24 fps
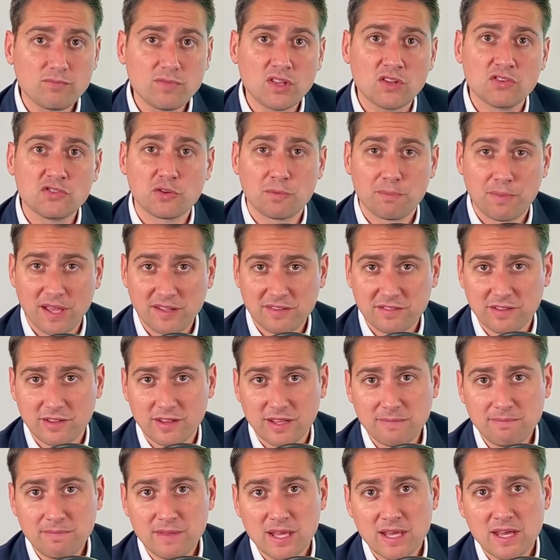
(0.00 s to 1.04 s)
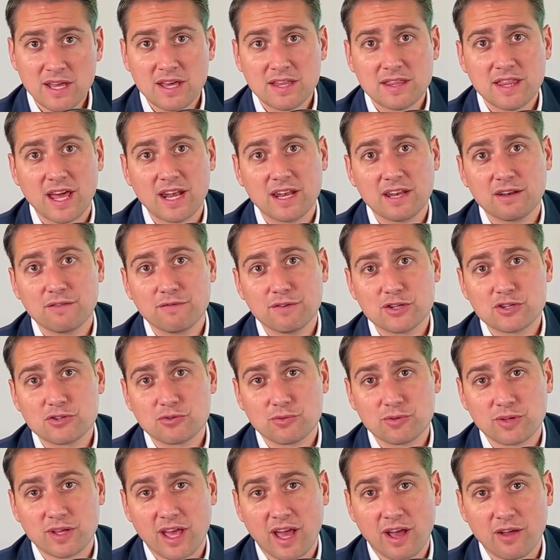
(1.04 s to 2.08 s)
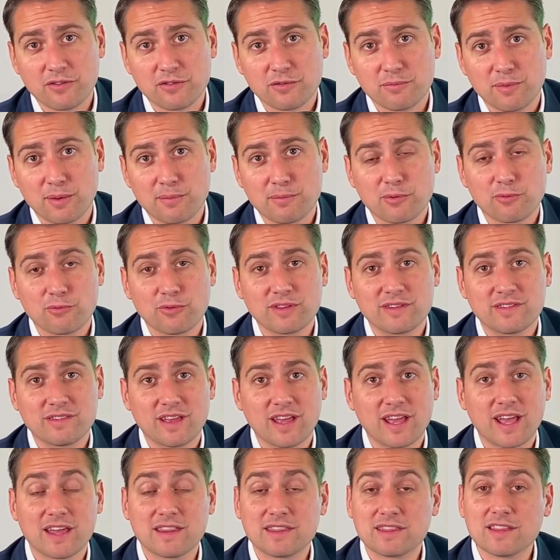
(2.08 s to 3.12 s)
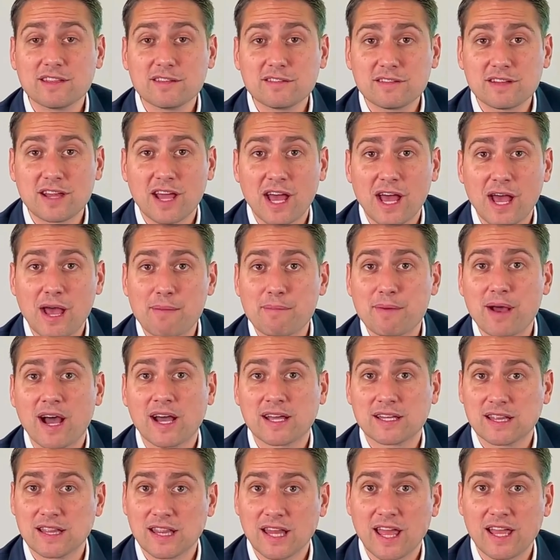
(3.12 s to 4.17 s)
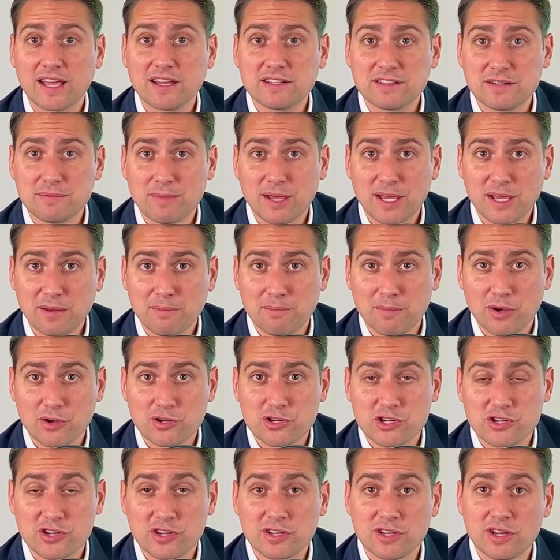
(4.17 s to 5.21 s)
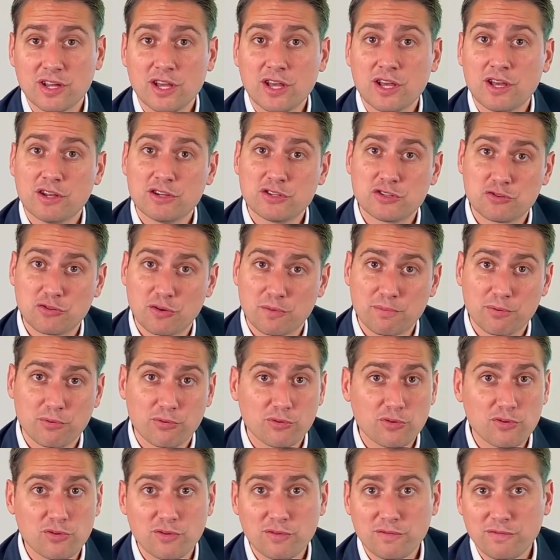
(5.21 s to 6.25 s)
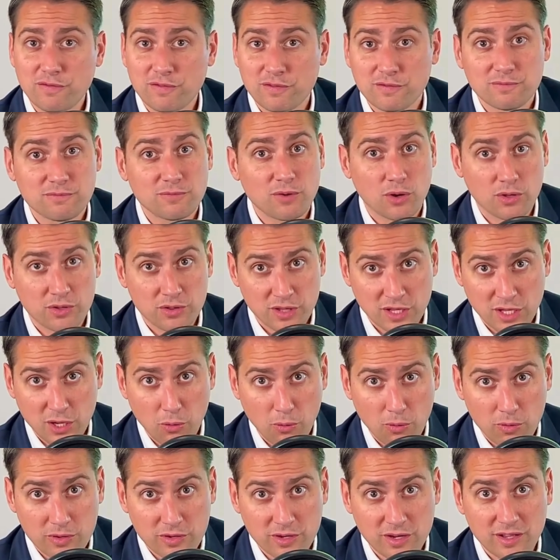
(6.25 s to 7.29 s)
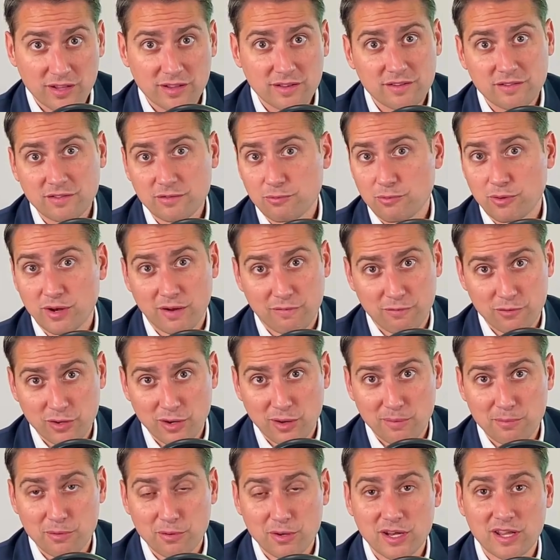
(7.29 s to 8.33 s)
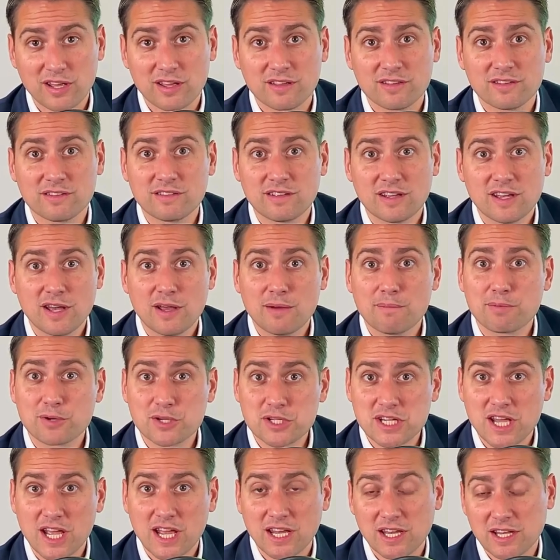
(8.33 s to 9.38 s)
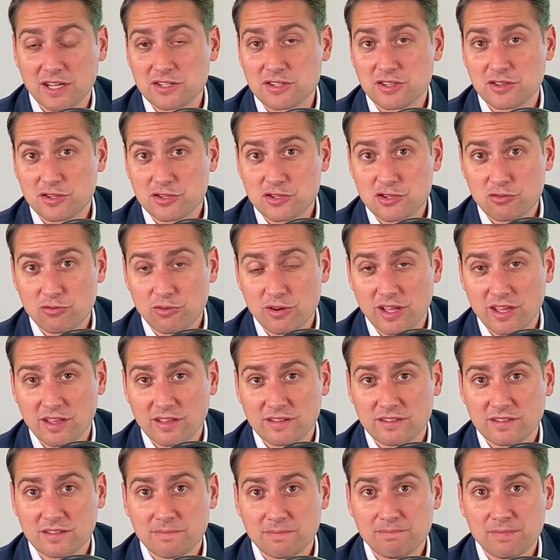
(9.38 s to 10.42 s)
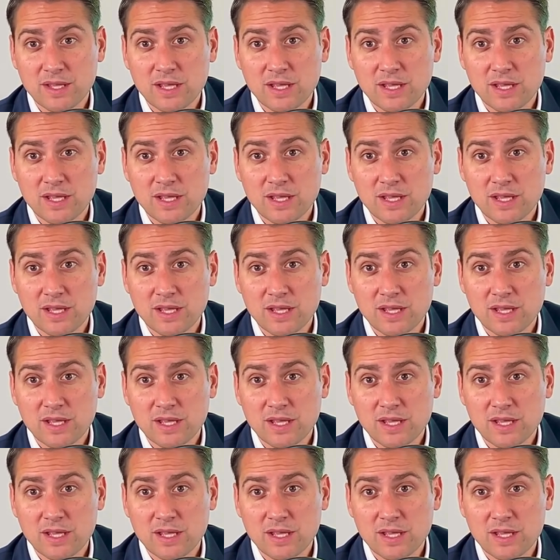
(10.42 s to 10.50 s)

So basically, that individual council member would say, at this time, I'd like to make a motion to approve the ordinance, whatever number it is, pertaining to the trees.